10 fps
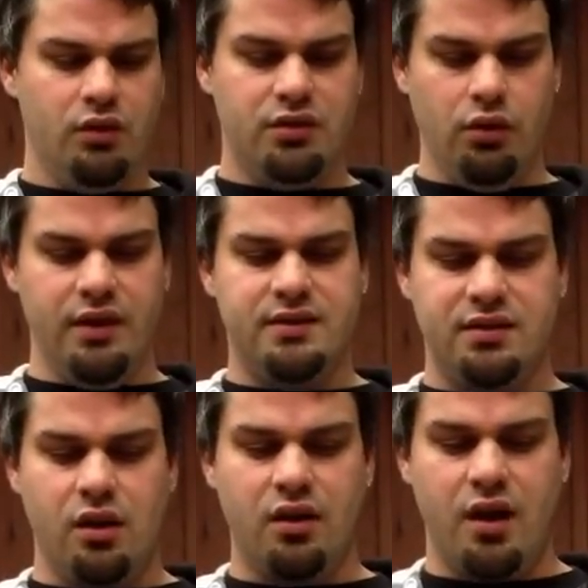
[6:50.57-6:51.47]
So let's
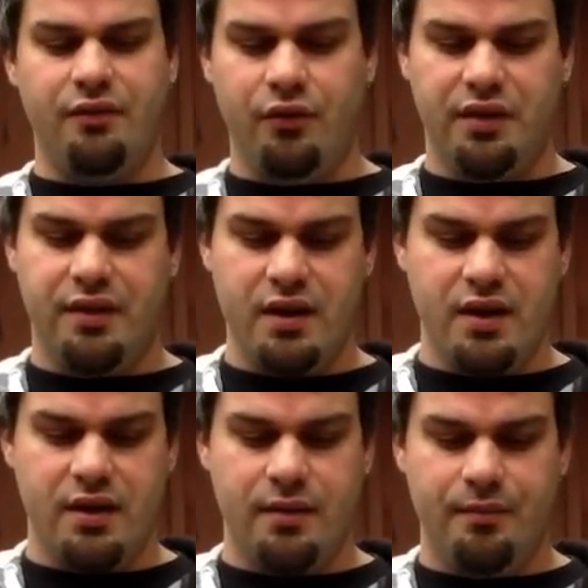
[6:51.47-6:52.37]
start off with
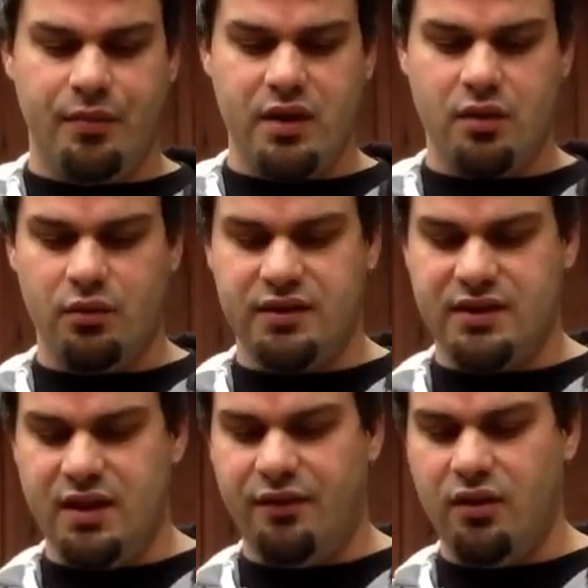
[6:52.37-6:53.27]
the
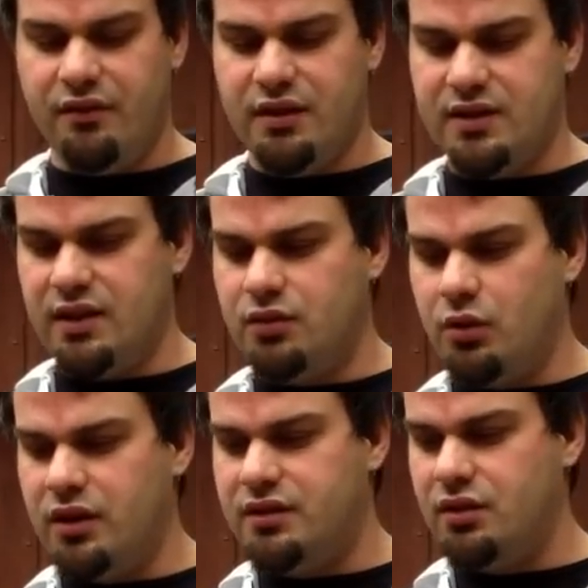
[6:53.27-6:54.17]
receiver of the
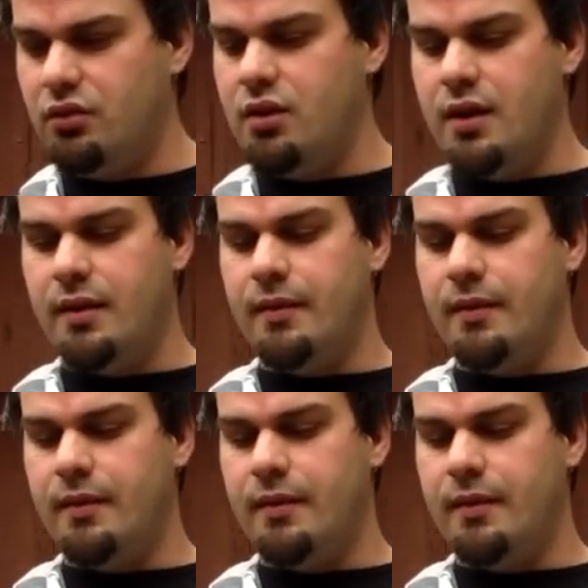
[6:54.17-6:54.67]
1022.